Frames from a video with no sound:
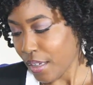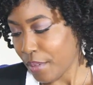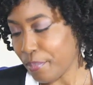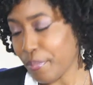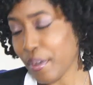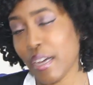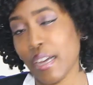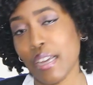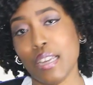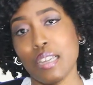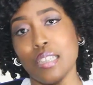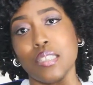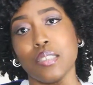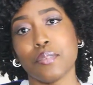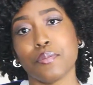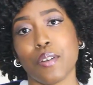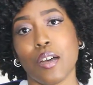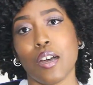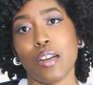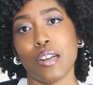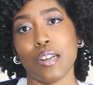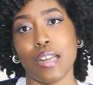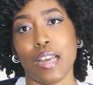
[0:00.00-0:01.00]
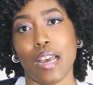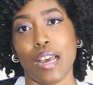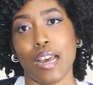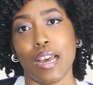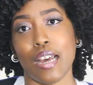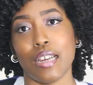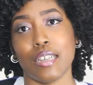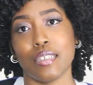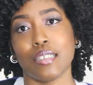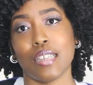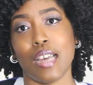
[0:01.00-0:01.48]
But as far
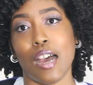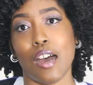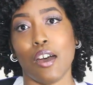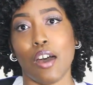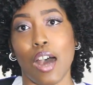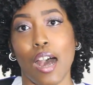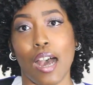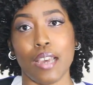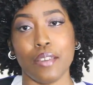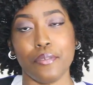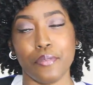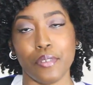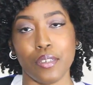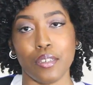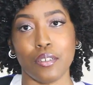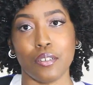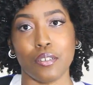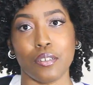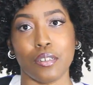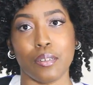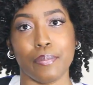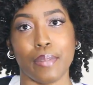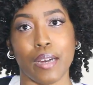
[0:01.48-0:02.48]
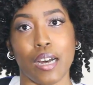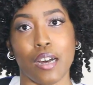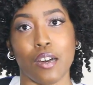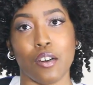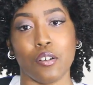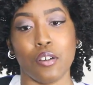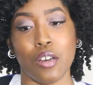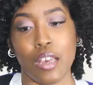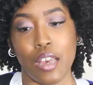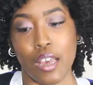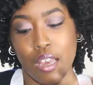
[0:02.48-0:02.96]
as how I feel
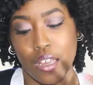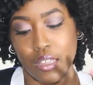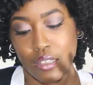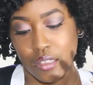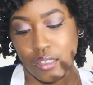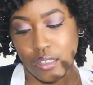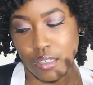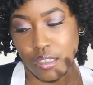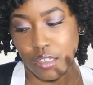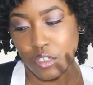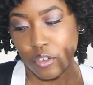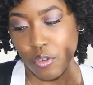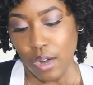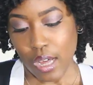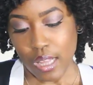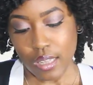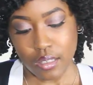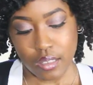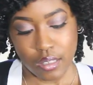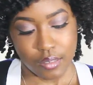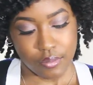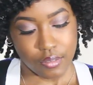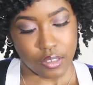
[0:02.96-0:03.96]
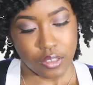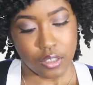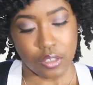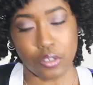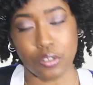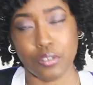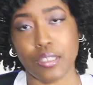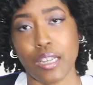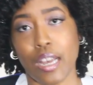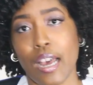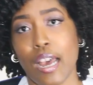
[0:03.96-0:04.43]
about the quality of the
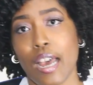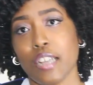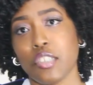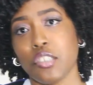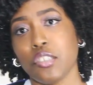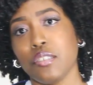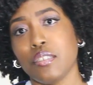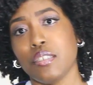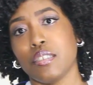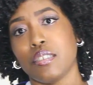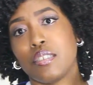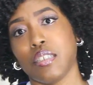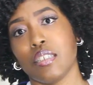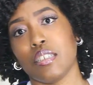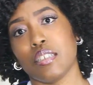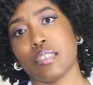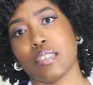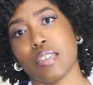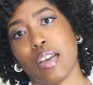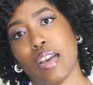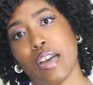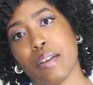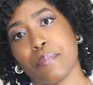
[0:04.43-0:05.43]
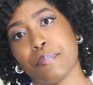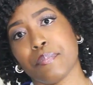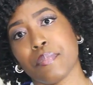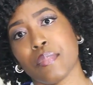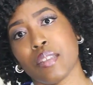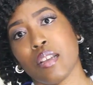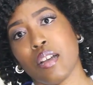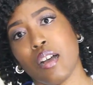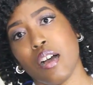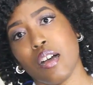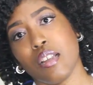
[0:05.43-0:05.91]
clothes, I actually think that
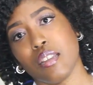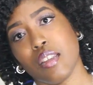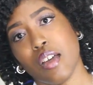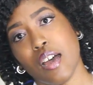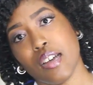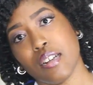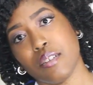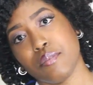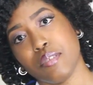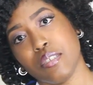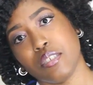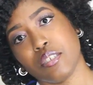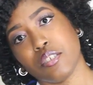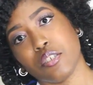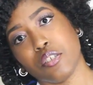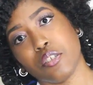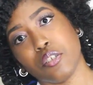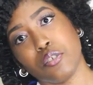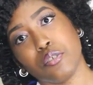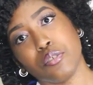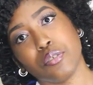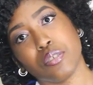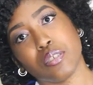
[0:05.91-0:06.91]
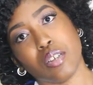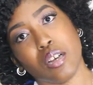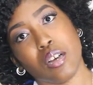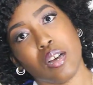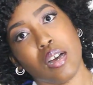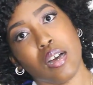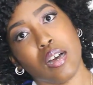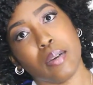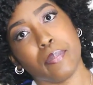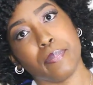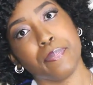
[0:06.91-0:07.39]
a lot of these clothes,
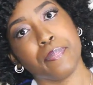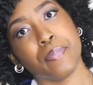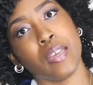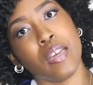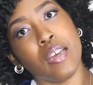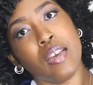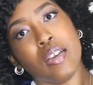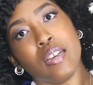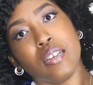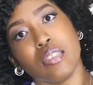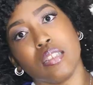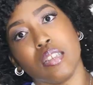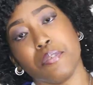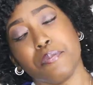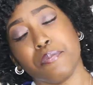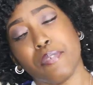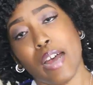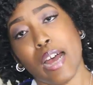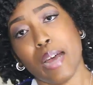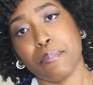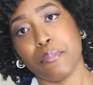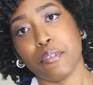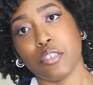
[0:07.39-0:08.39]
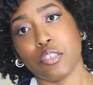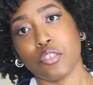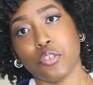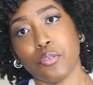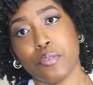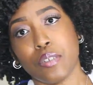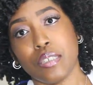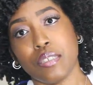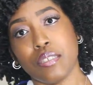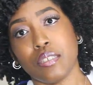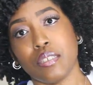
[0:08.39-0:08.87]
um, the fabric
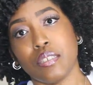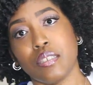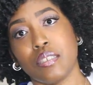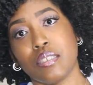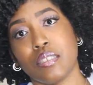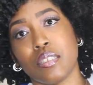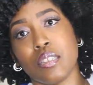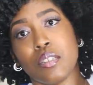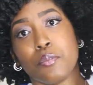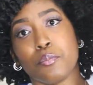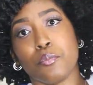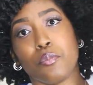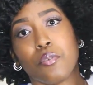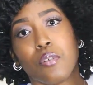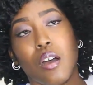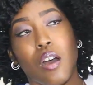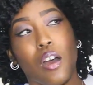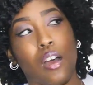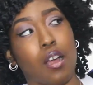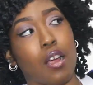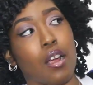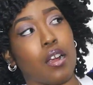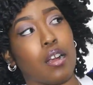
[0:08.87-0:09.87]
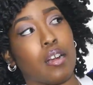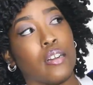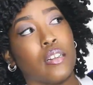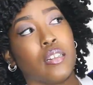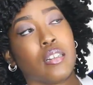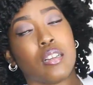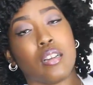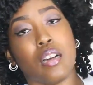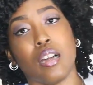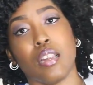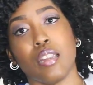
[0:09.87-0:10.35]
choices are
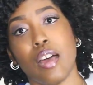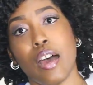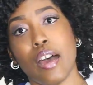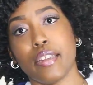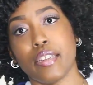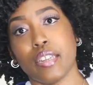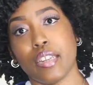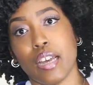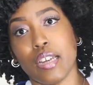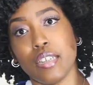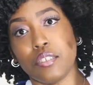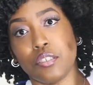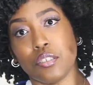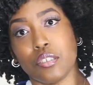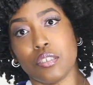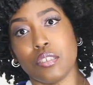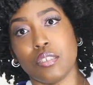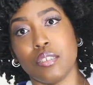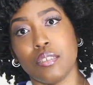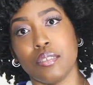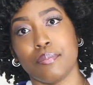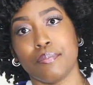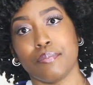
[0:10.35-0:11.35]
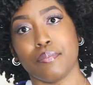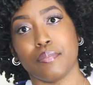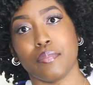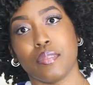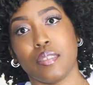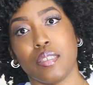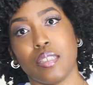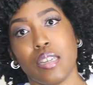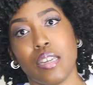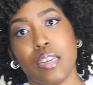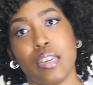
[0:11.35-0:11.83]
a lot nicer
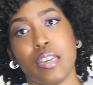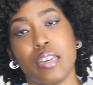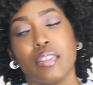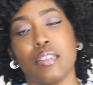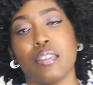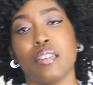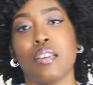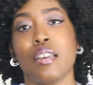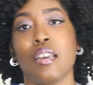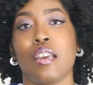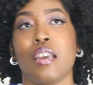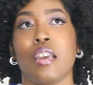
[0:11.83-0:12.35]
than